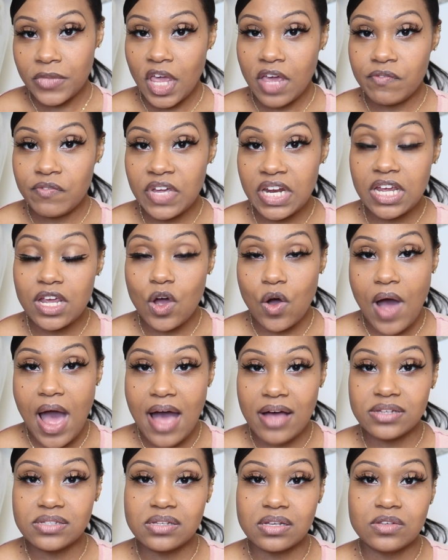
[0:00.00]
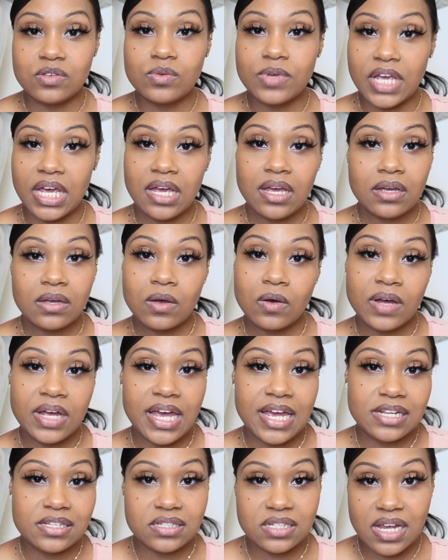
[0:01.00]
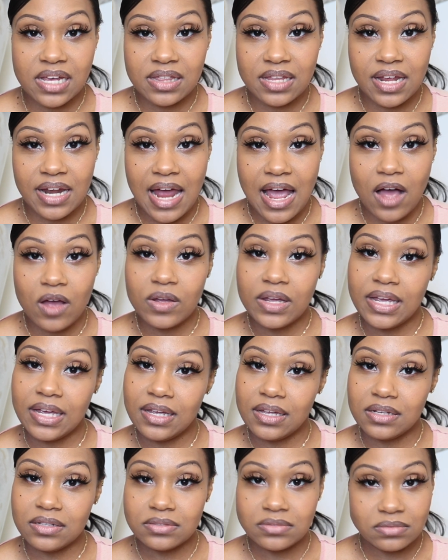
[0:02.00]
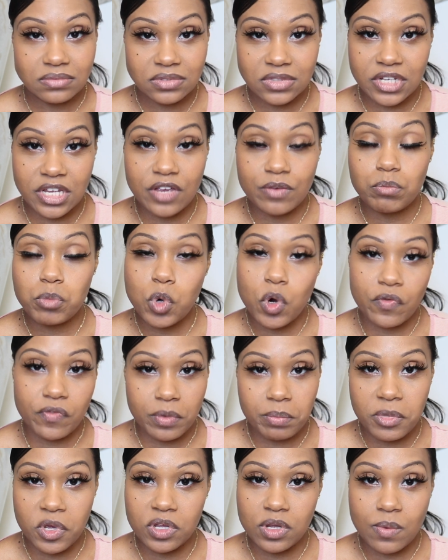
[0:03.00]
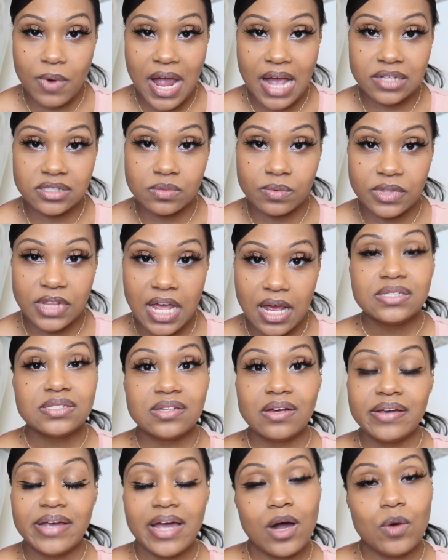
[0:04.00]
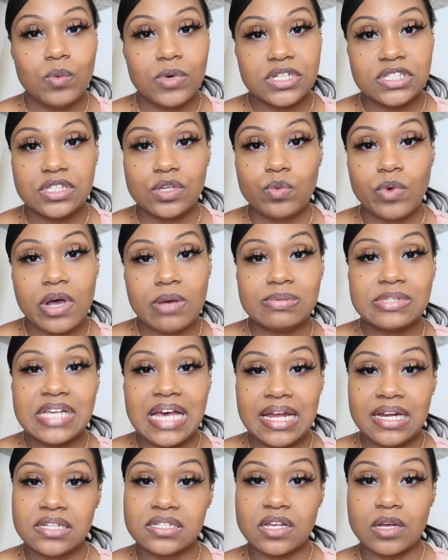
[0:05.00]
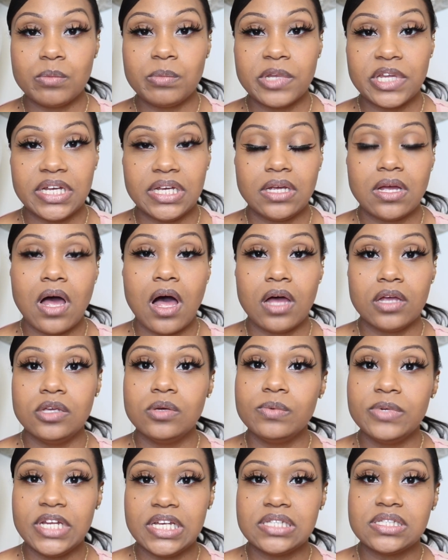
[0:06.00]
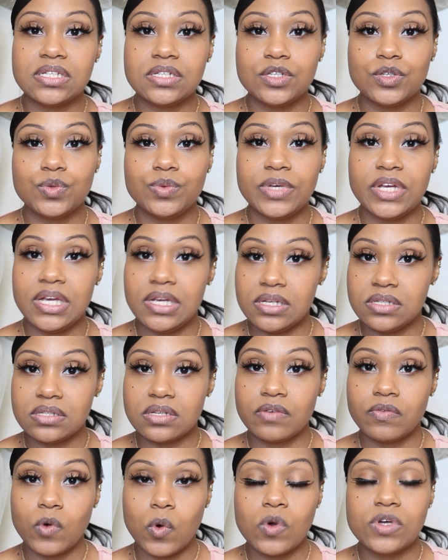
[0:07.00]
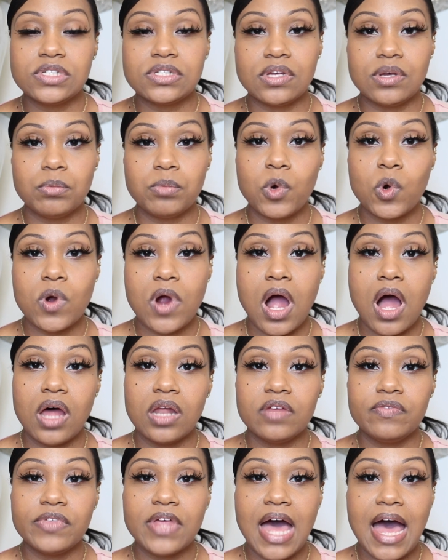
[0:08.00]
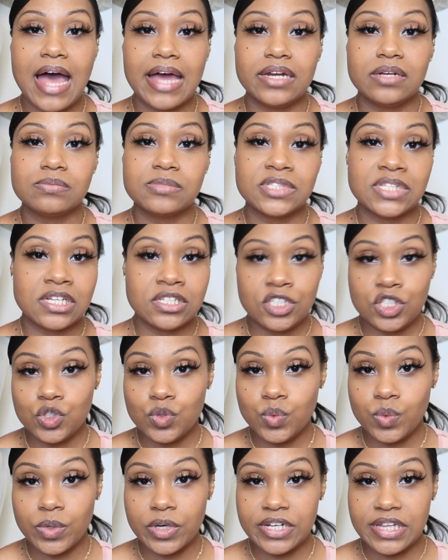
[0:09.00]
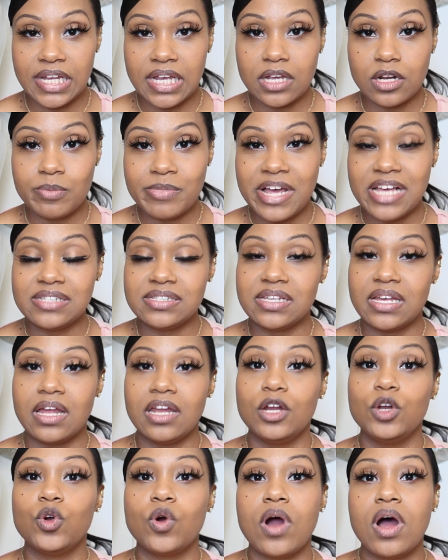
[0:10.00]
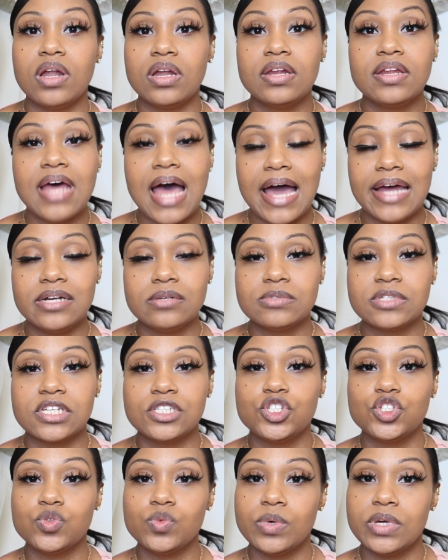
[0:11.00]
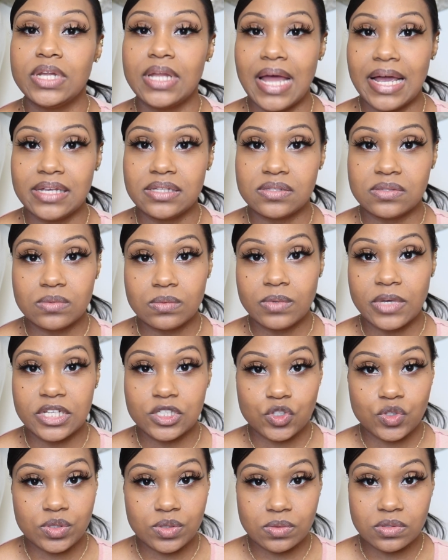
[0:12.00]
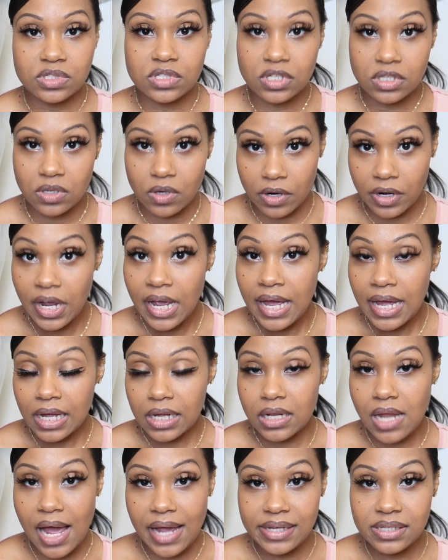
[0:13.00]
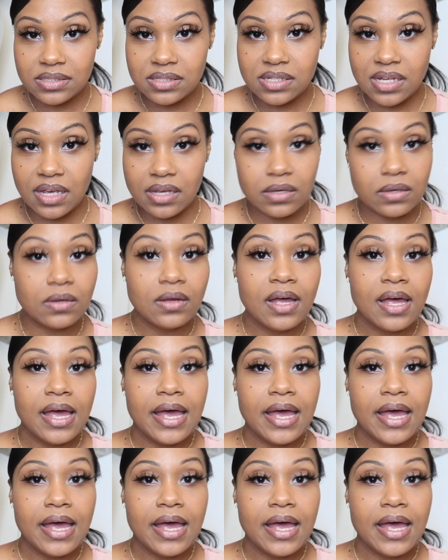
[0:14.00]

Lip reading: video out, so you can go ahead and check that out and get more familiarized with that. So yeah, once the website is complete, all you would need to do is, of course, import all of the items that you were thinking about selling or all of the items that you would like to introduce to your clientele.